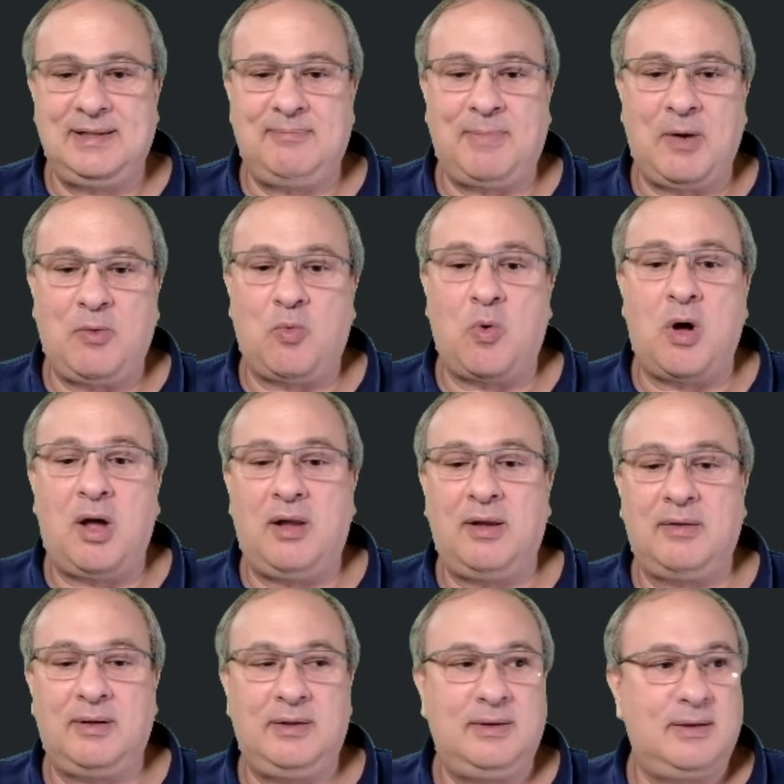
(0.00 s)
My wall
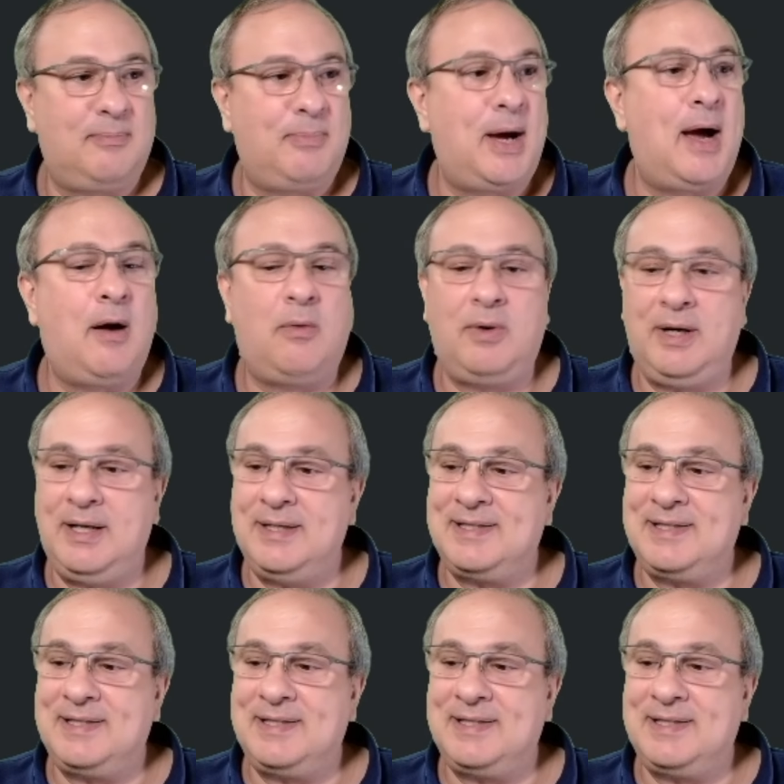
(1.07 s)
power is